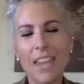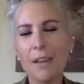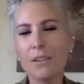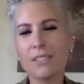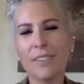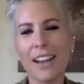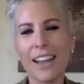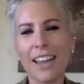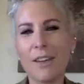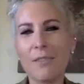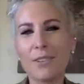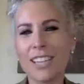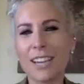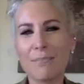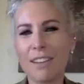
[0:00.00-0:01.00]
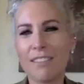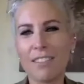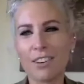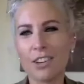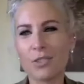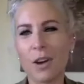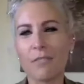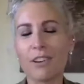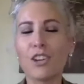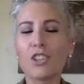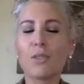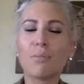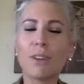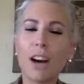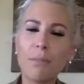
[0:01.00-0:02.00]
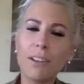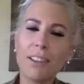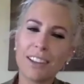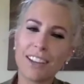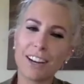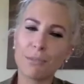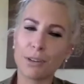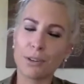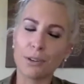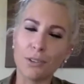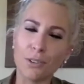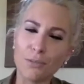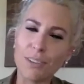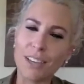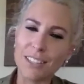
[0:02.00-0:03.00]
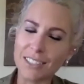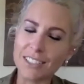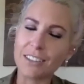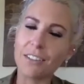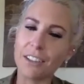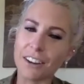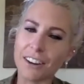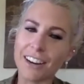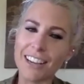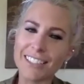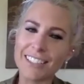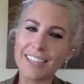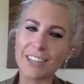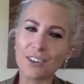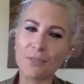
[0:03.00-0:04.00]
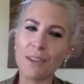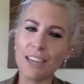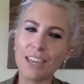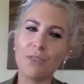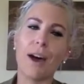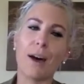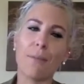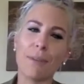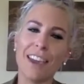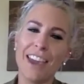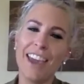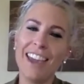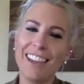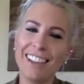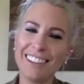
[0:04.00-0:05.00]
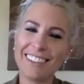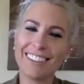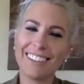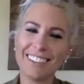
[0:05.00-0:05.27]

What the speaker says: it was funny. It was like my favorite show ever. You should probably look it up on Hulu because it's hilarious and it'll make you happy.